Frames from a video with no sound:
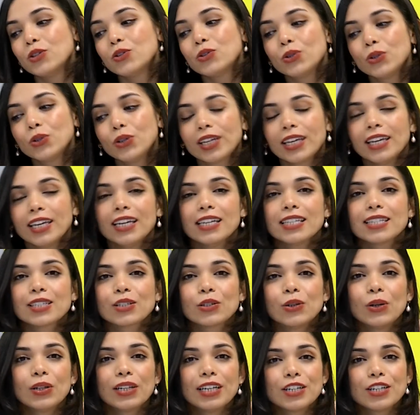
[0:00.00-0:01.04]
Türkiye
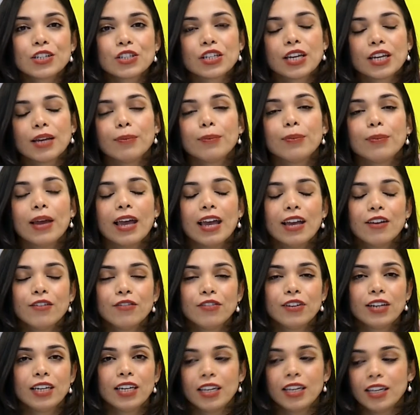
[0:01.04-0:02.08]
Scholarship,
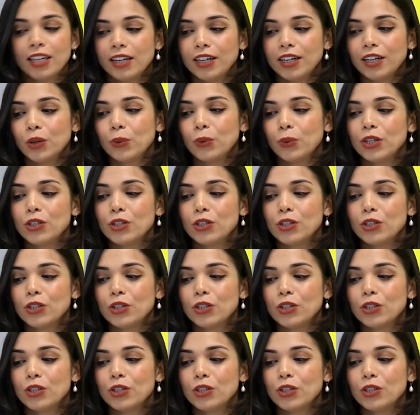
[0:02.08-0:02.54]
every year